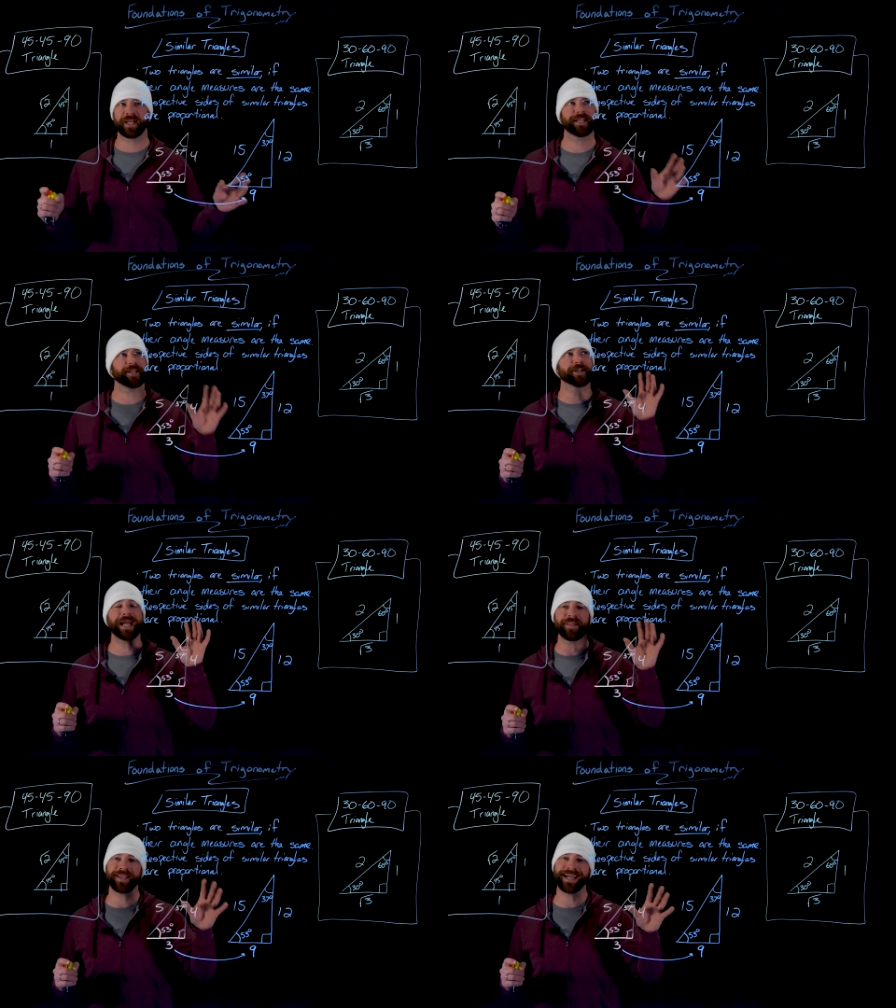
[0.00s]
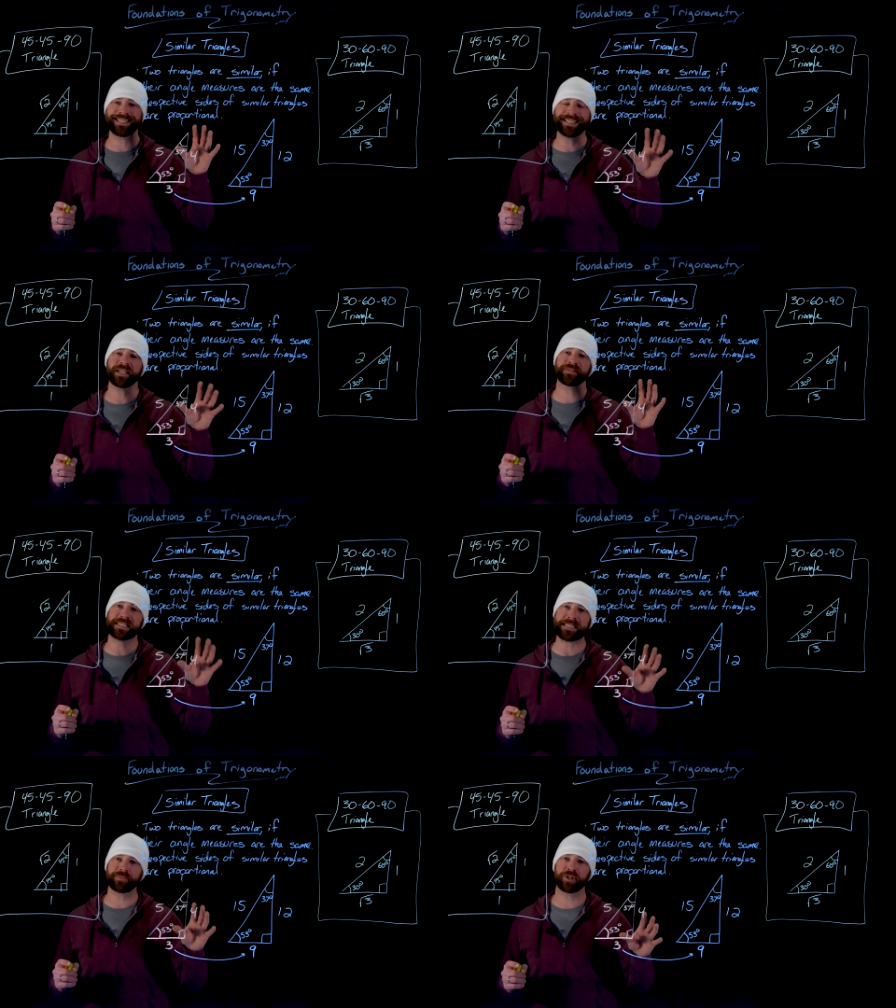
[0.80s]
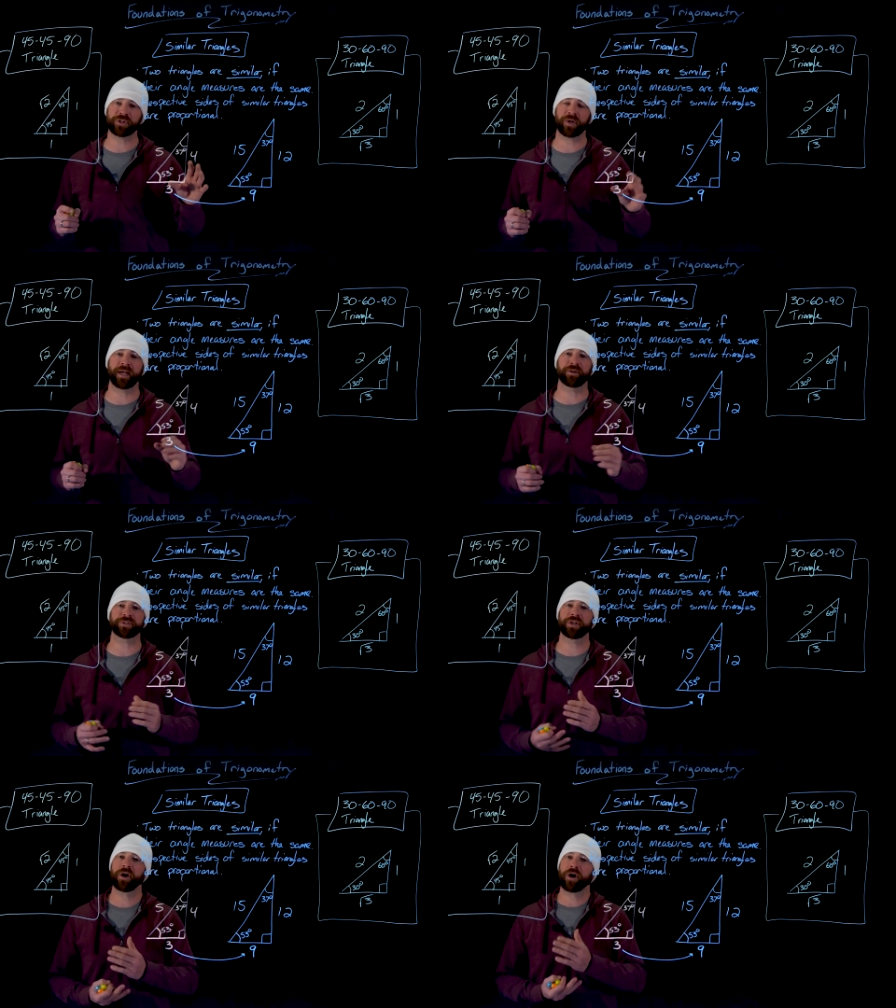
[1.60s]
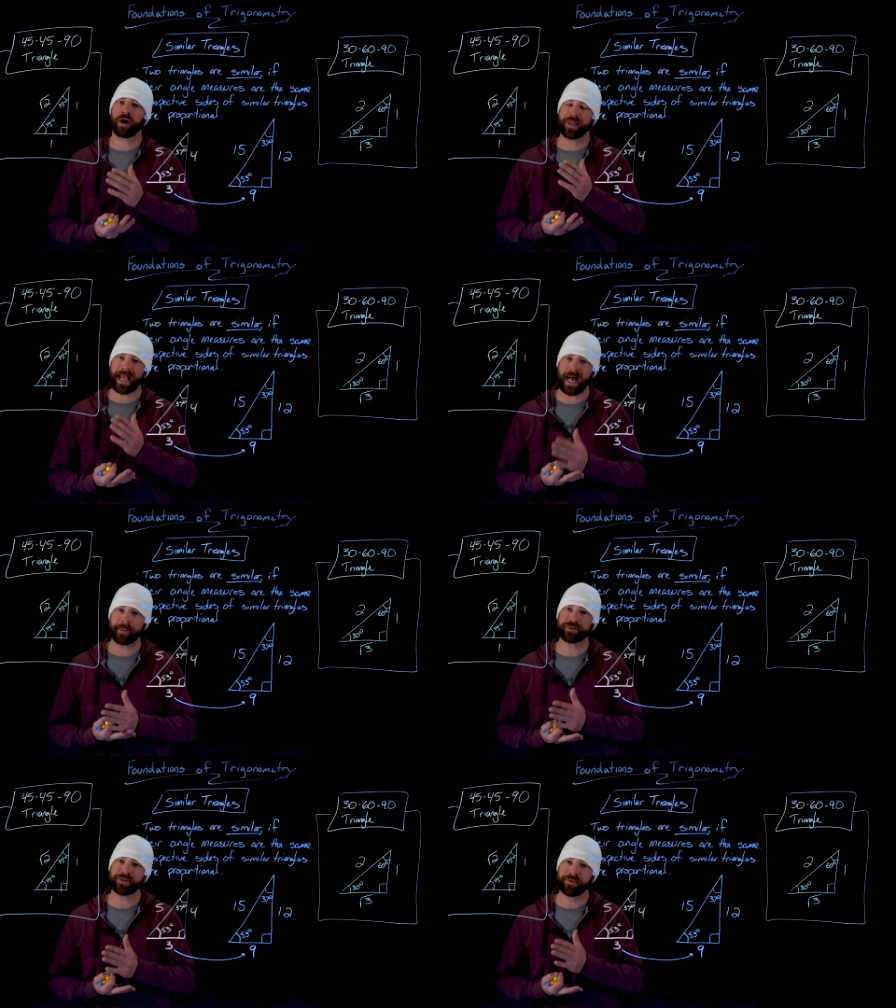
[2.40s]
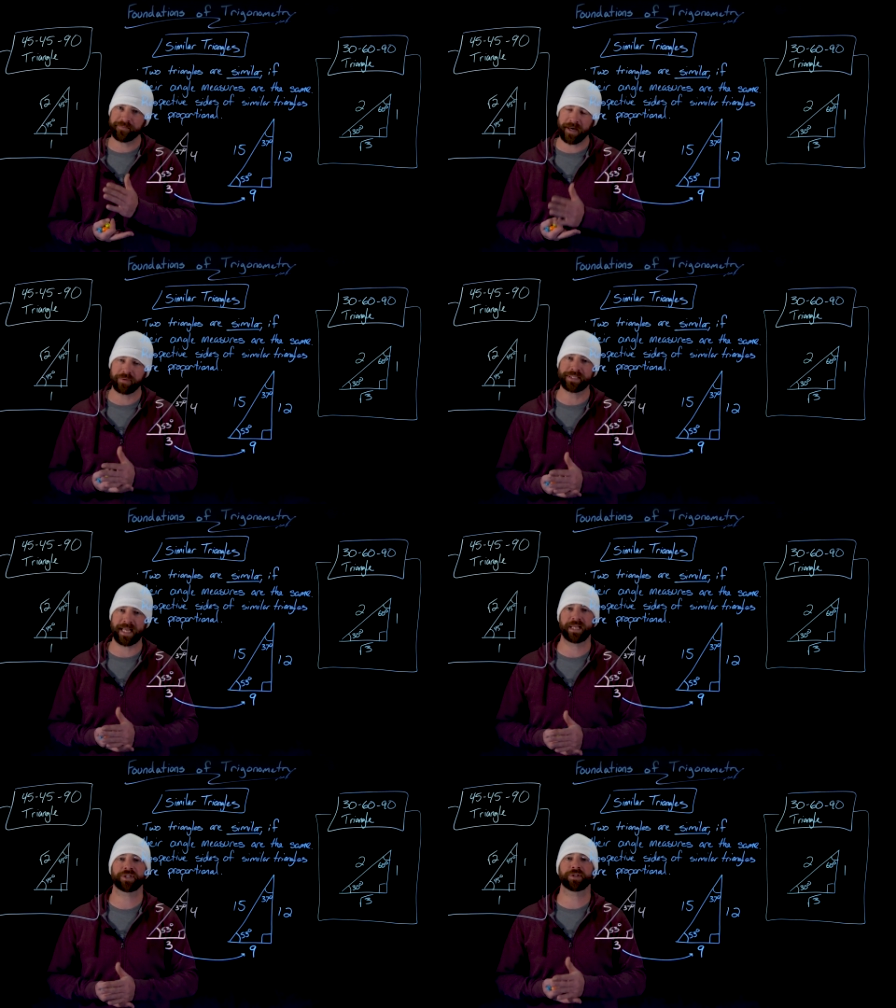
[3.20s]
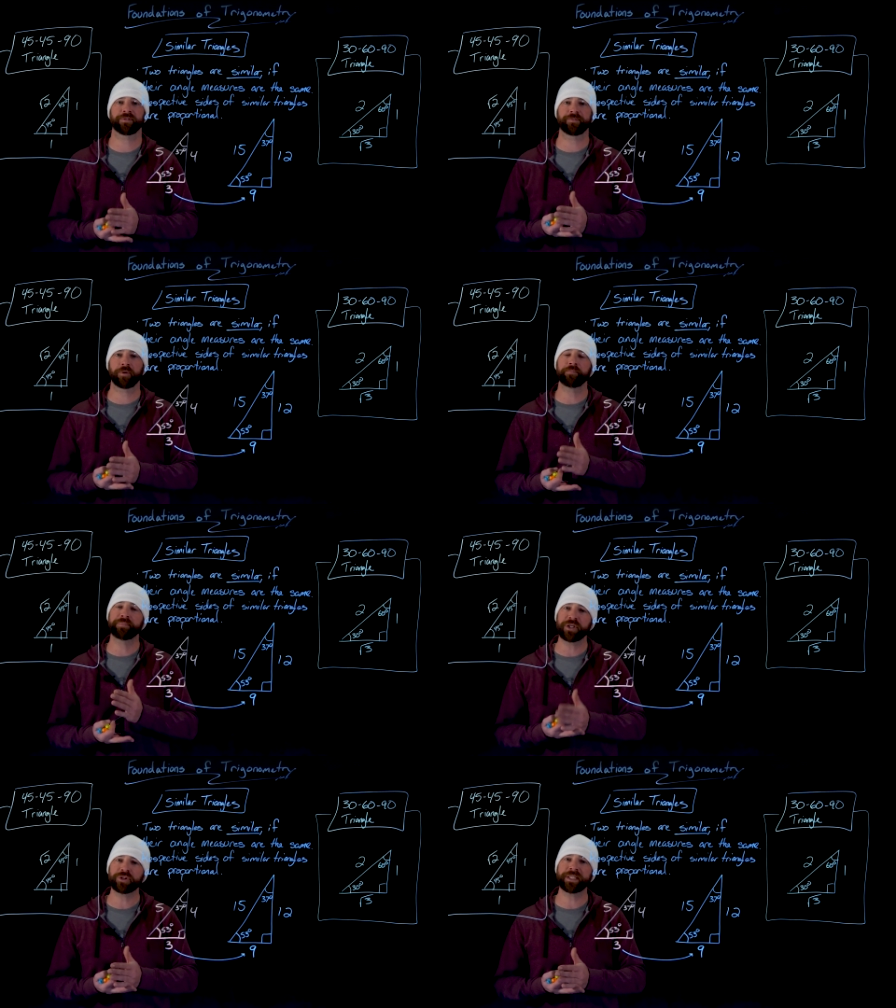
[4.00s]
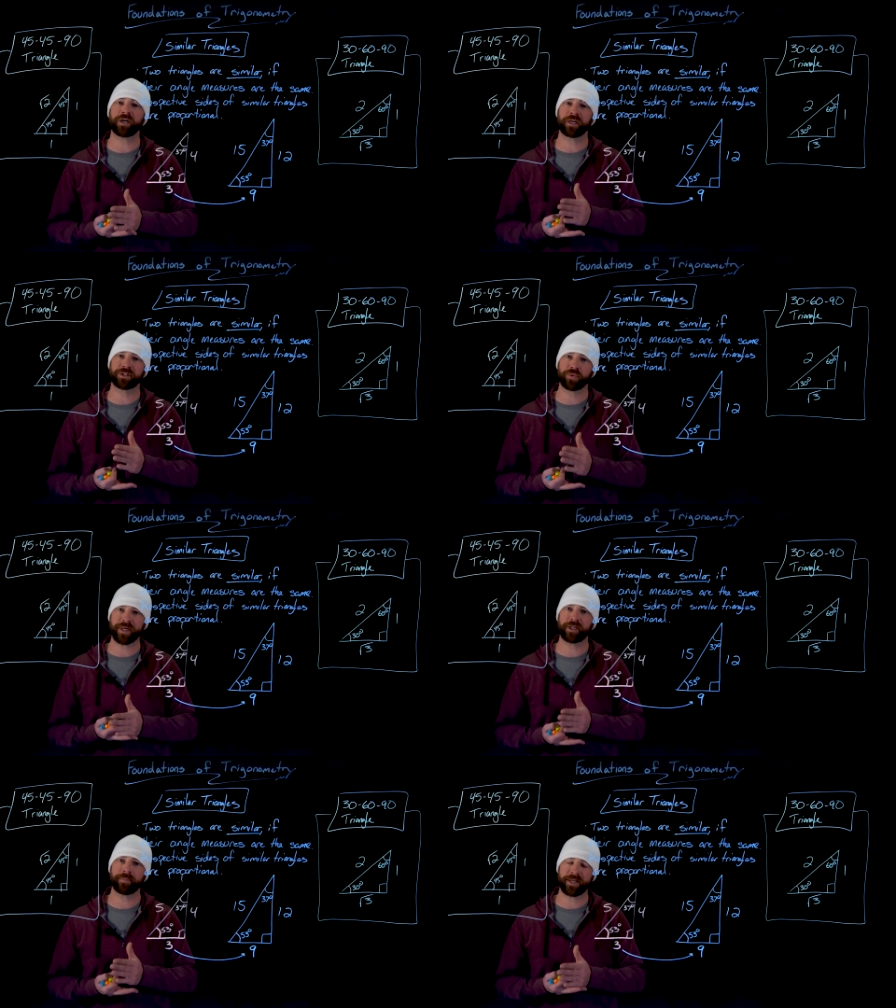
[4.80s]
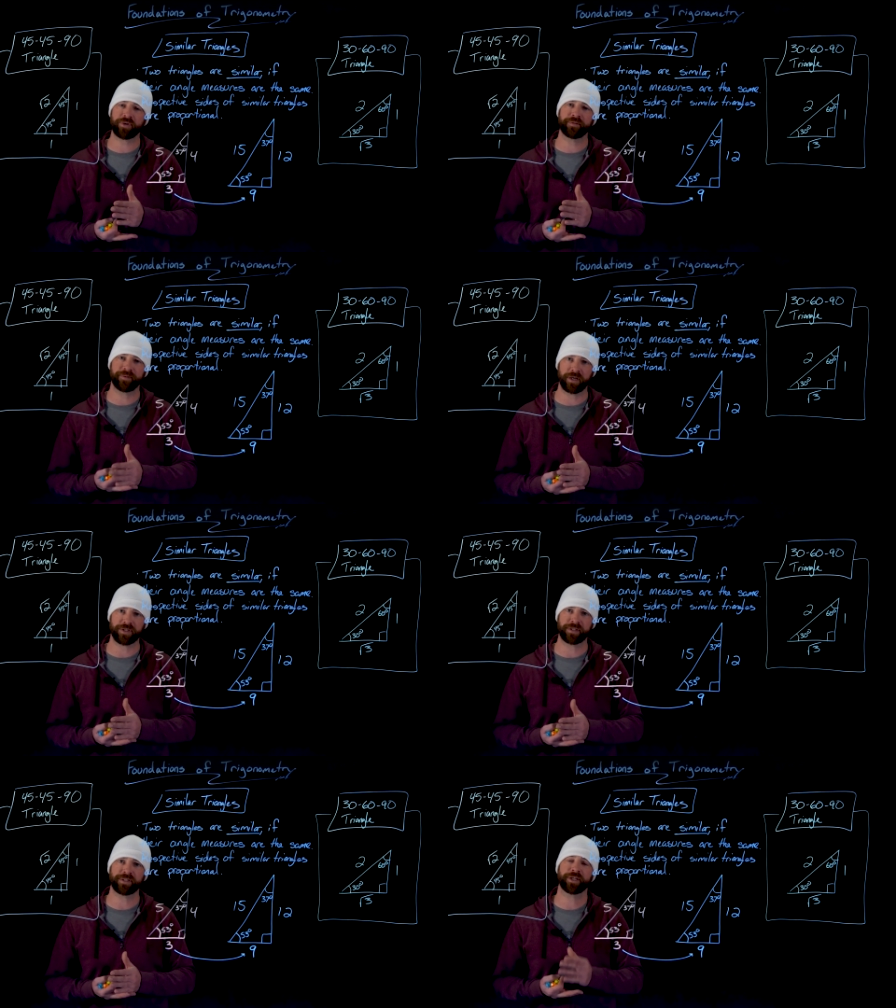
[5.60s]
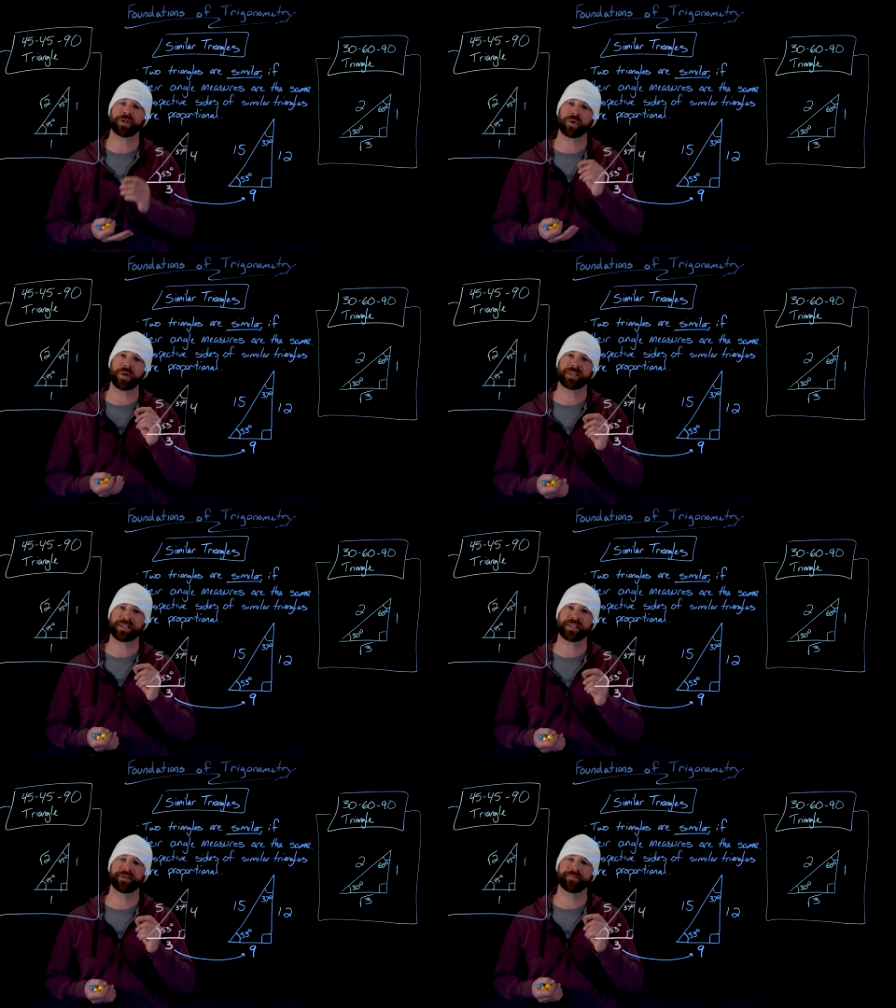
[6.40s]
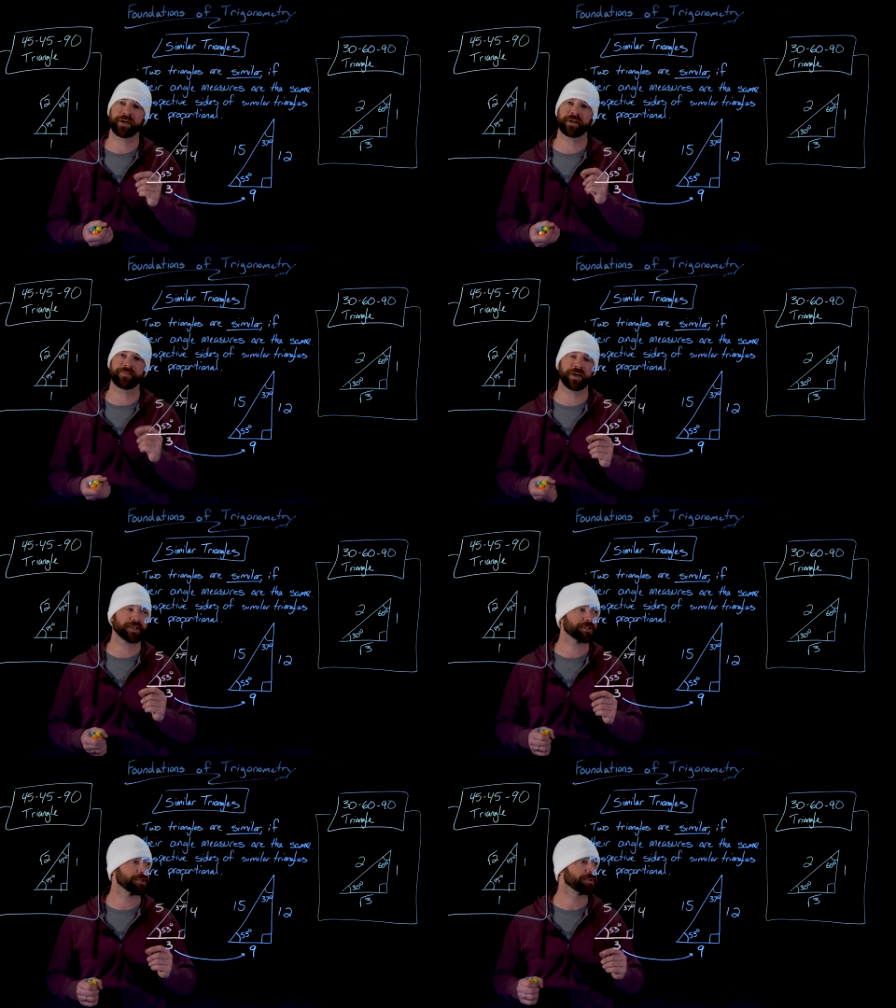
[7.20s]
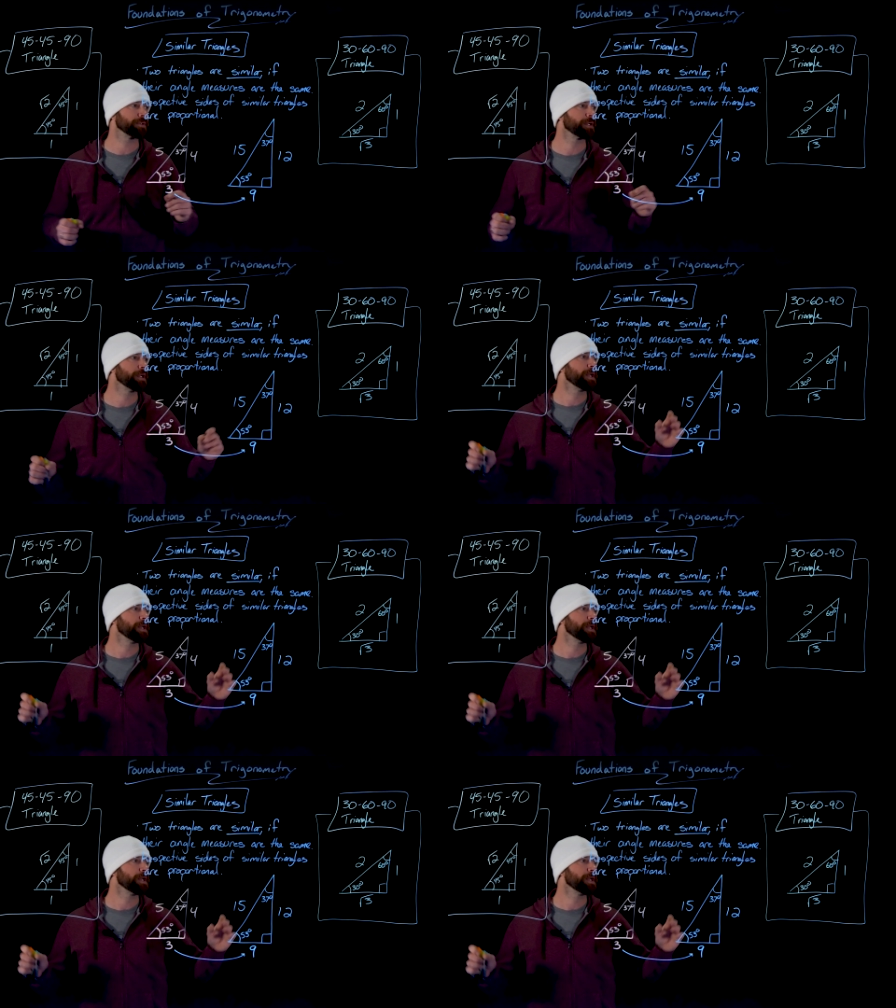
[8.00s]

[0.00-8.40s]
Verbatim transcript: right here and the idea of similar triangles are the absolute foundation for building our trigonometric functions that you're going to see very, very soon.